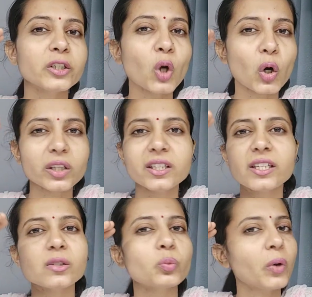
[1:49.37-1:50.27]
Dorothy
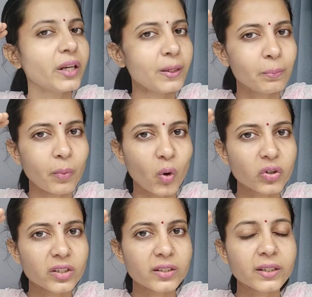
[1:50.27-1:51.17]
is very
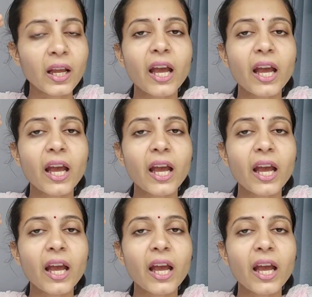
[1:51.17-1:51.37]
important.